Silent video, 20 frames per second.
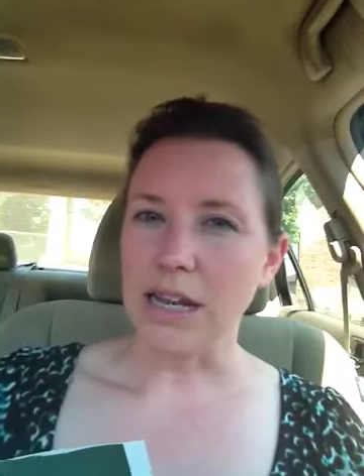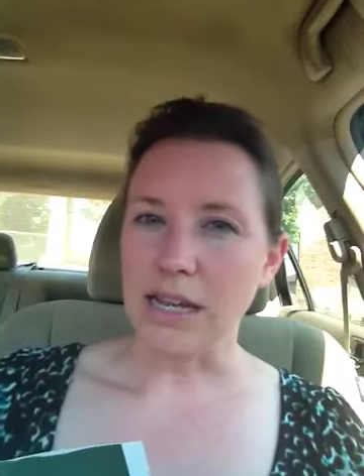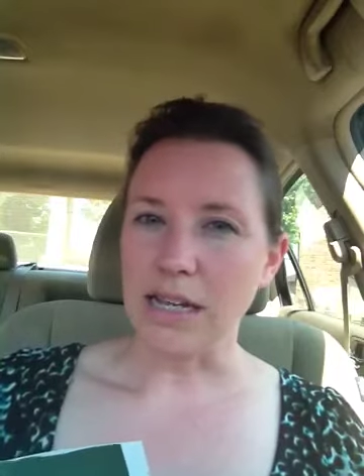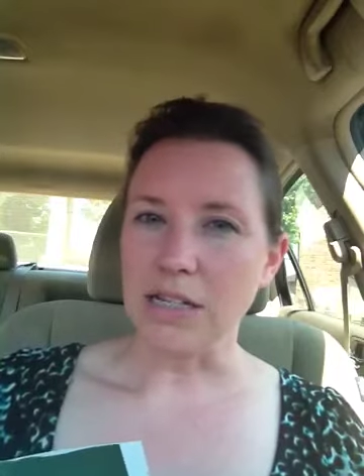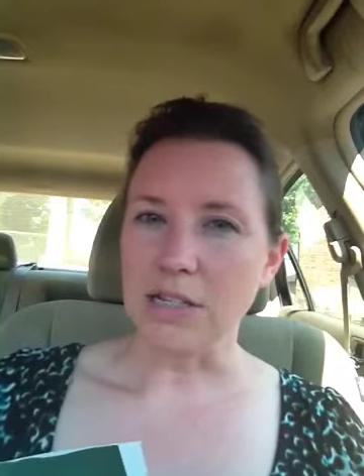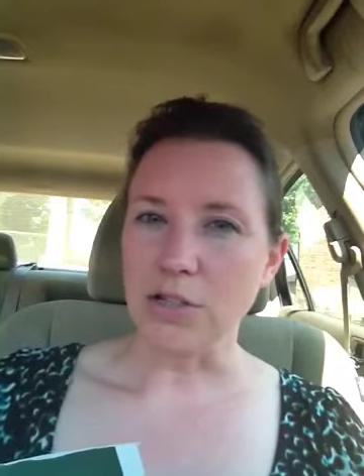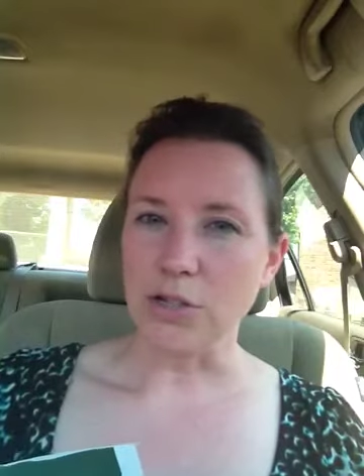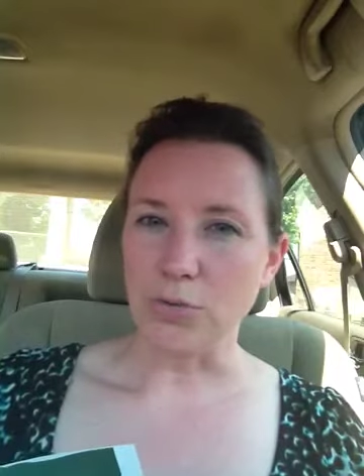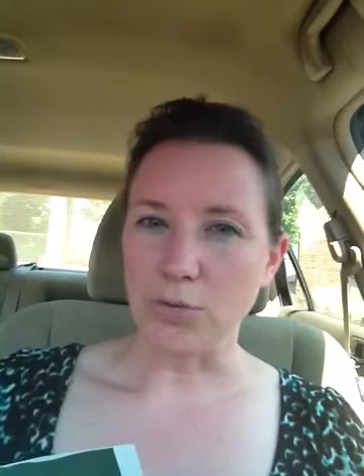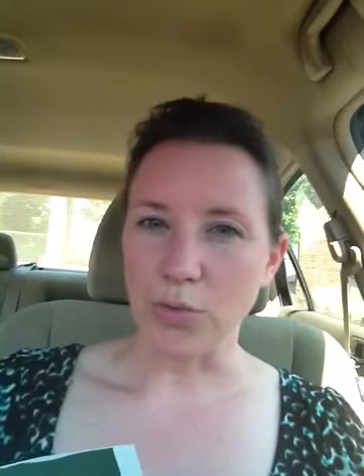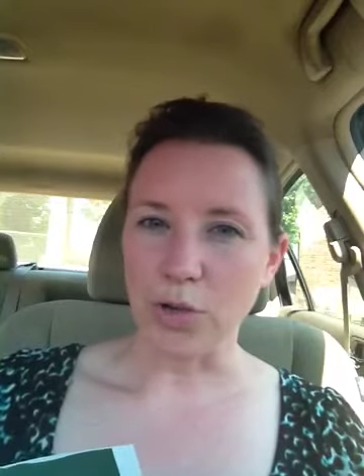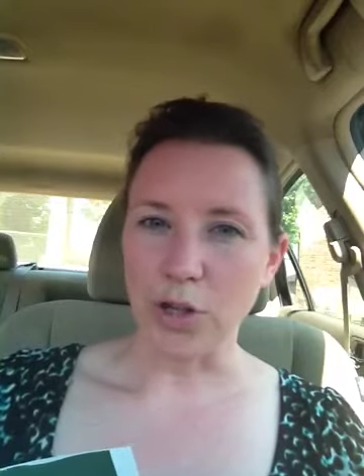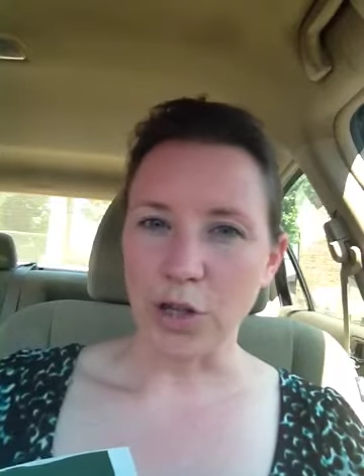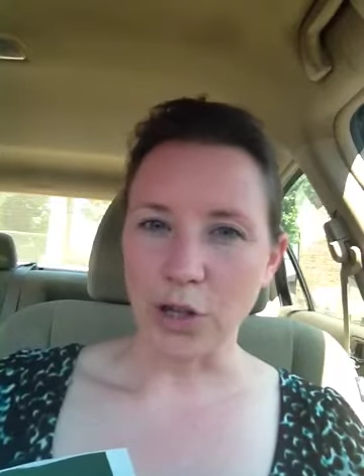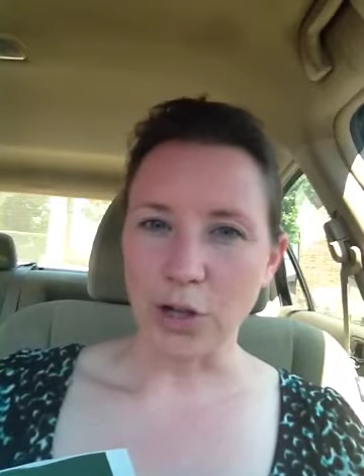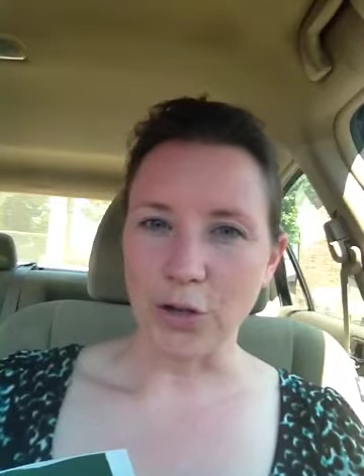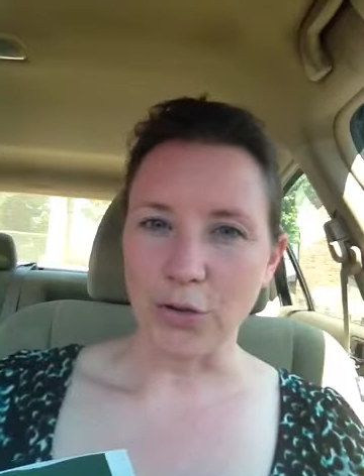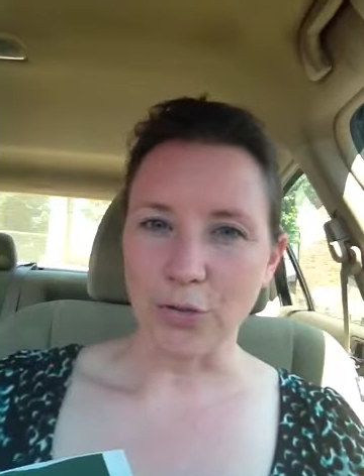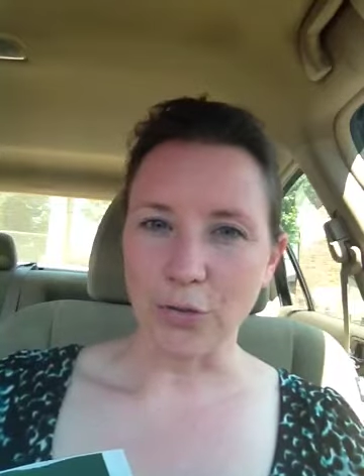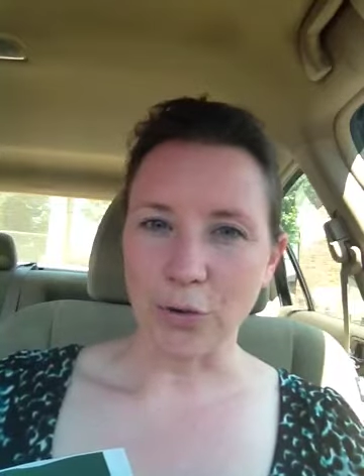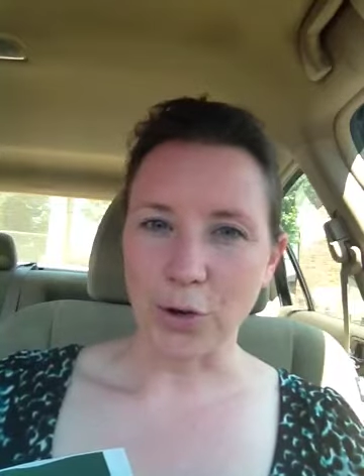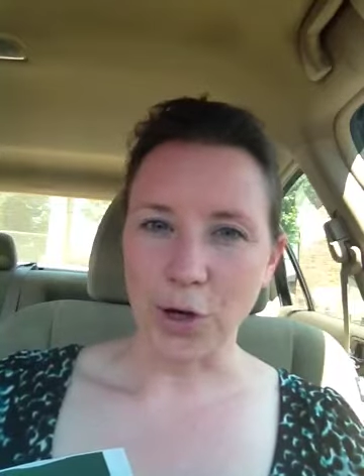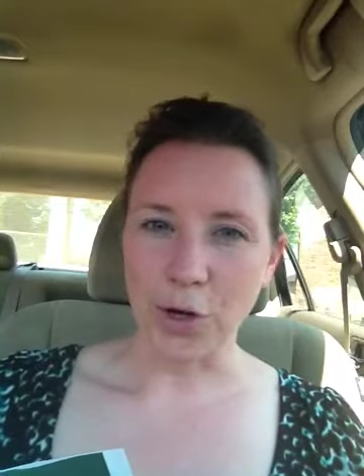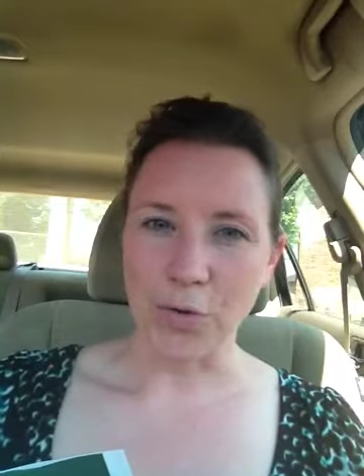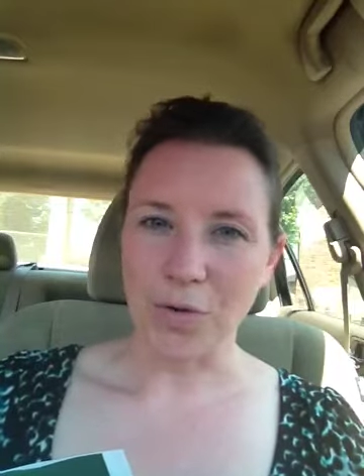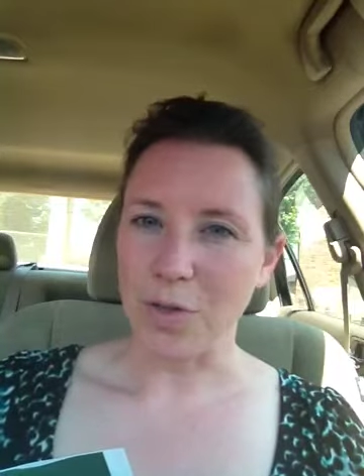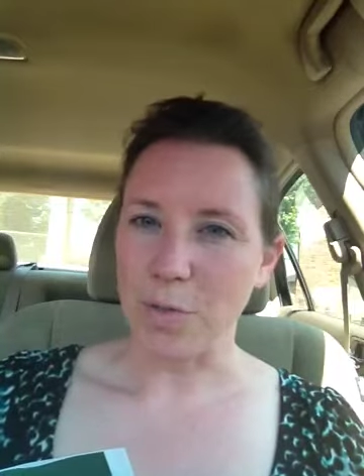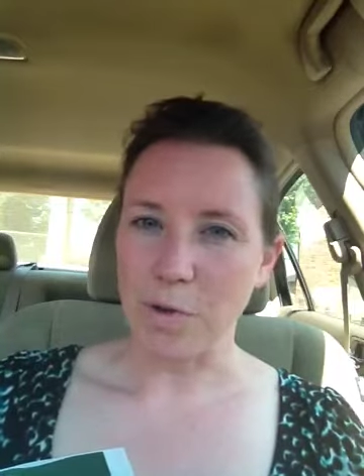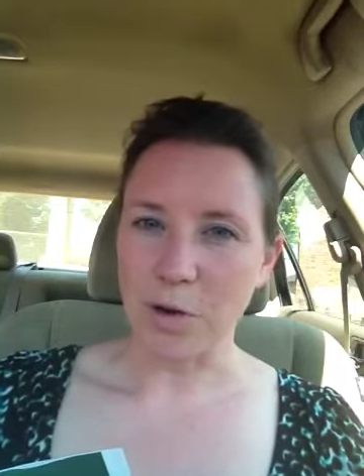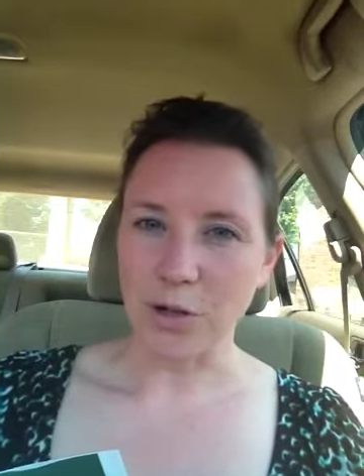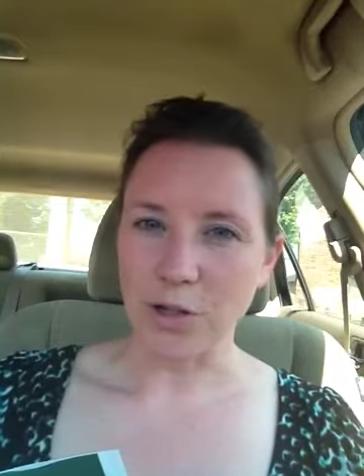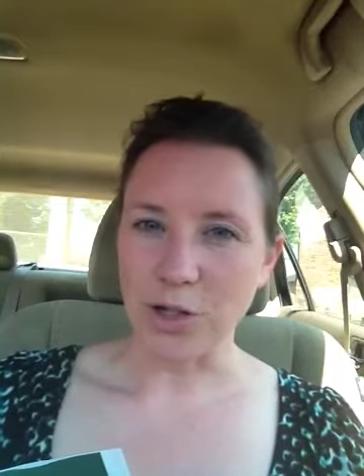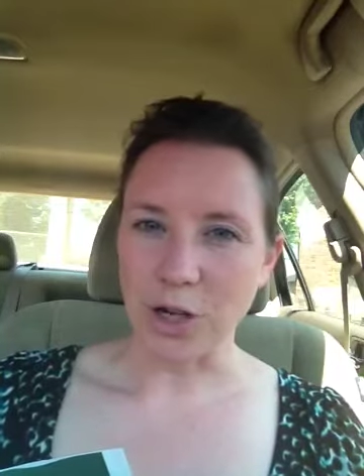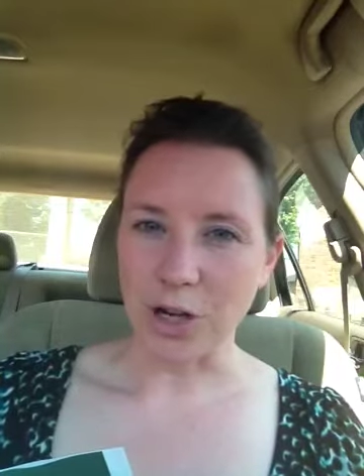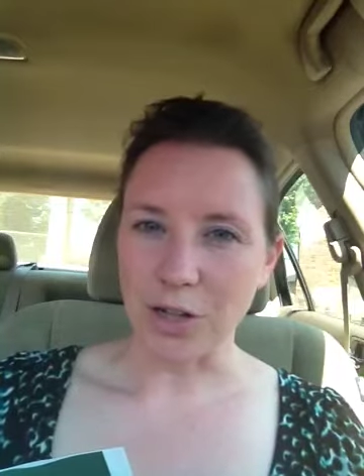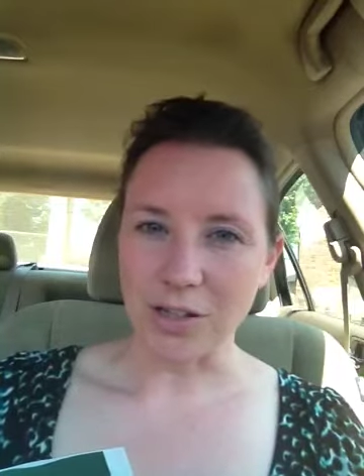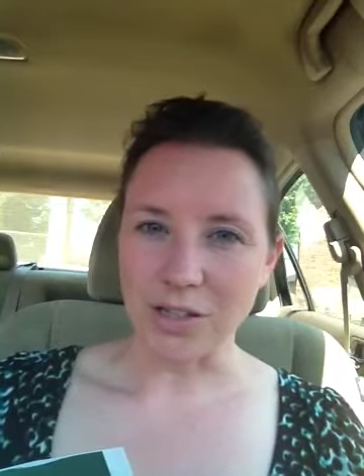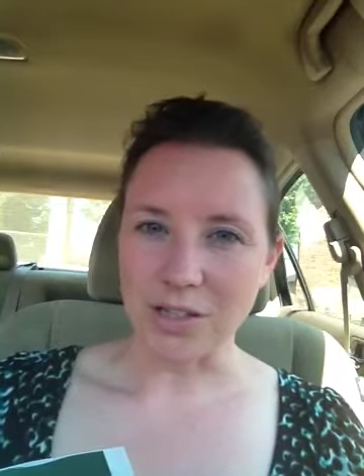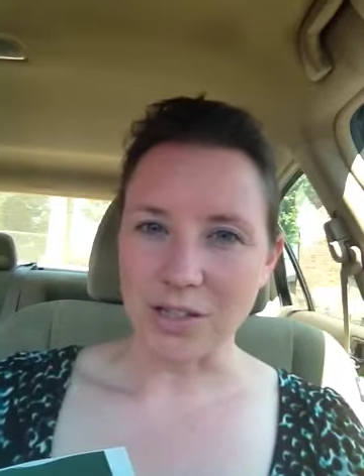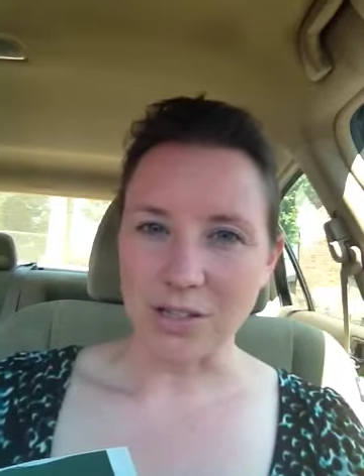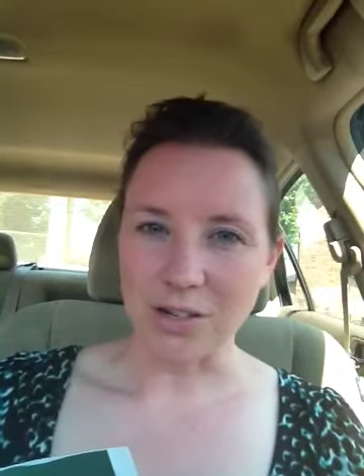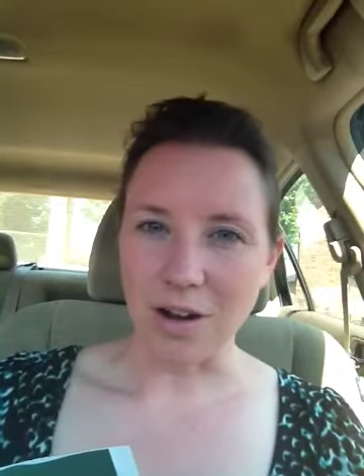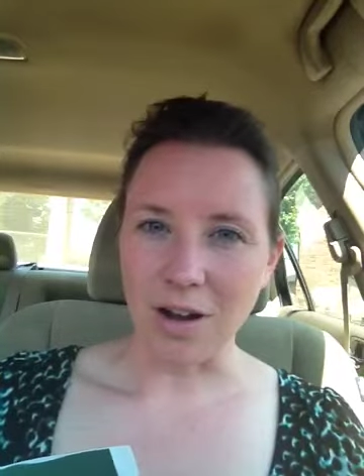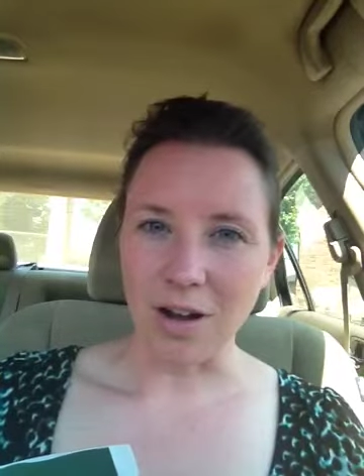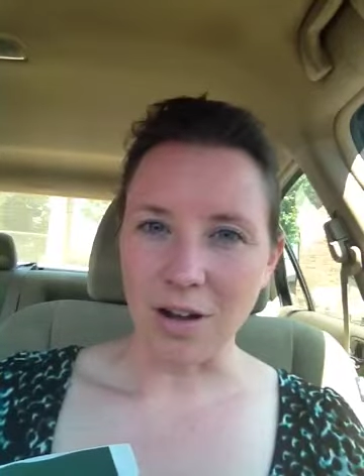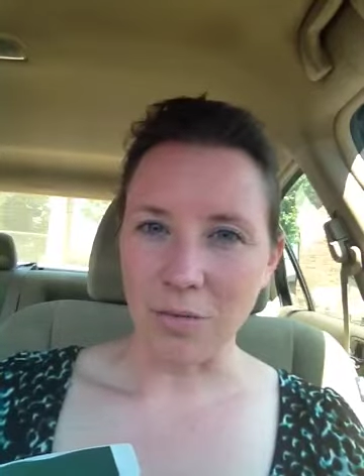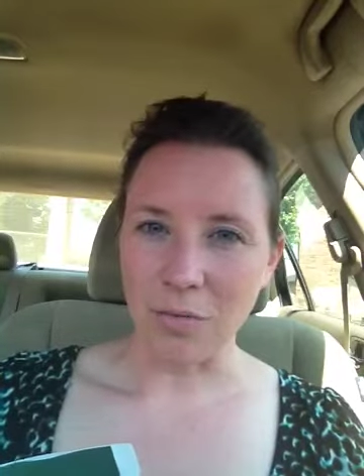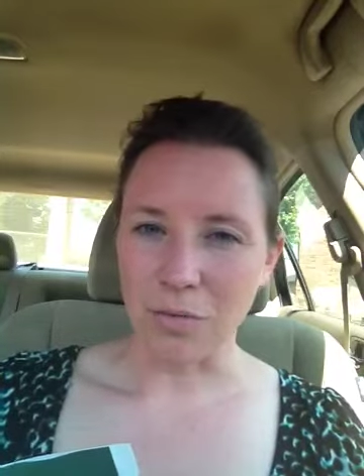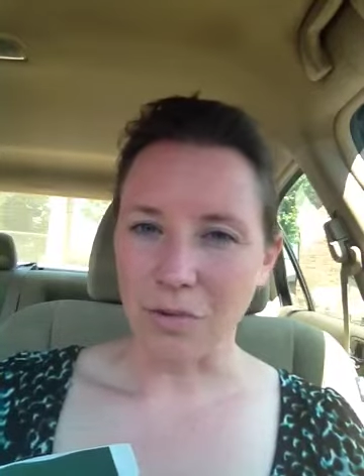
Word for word: is really good for you and the milk chocolate's not.